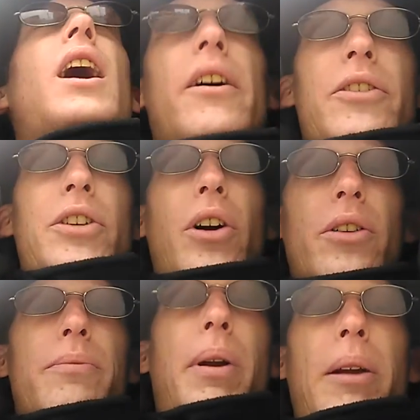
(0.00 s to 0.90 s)
I've
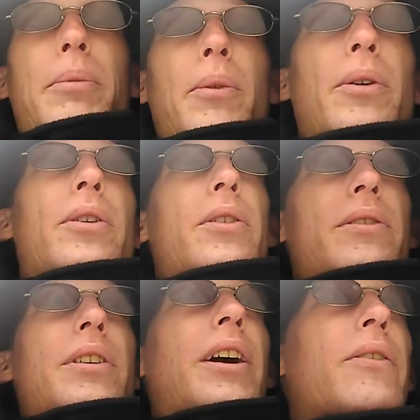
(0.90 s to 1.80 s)
showed the
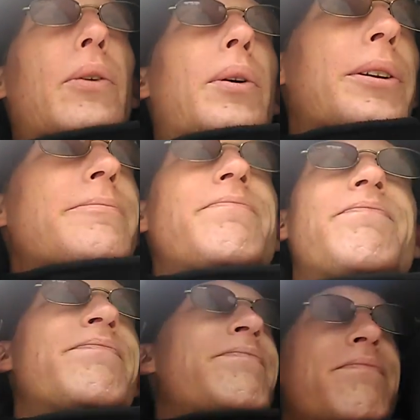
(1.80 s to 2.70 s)
paperwork to everyone.